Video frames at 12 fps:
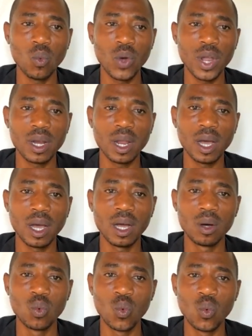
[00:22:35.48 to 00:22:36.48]
when
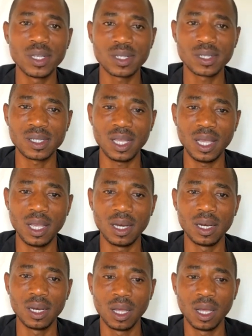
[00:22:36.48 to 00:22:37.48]
uh, we
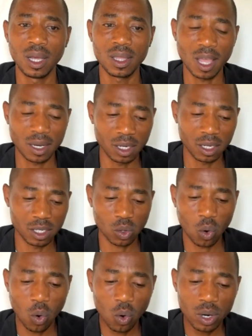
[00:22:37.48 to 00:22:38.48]
sin that
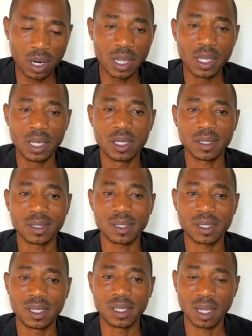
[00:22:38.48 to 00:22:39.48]
it's only
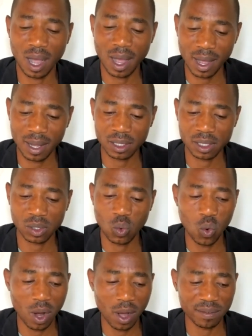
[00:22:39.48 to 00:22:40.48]
us
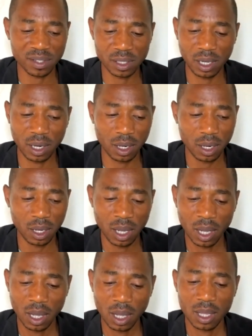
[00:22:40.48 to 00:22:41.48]
who have sinned
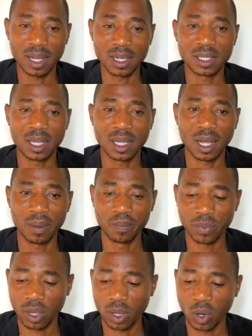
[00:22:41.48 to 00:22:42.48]
that
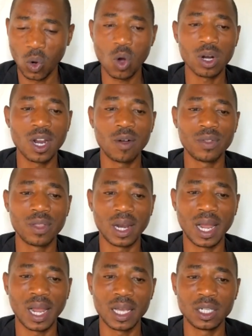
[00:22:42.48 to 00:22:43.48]
um, go down the
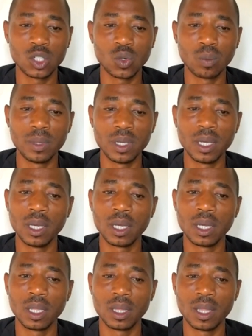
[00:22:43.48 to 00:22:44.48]
line to
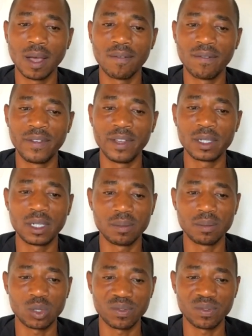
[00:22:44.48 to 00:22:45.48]
be the
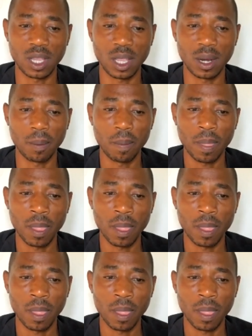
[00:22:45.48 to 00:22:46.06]
victims of sin.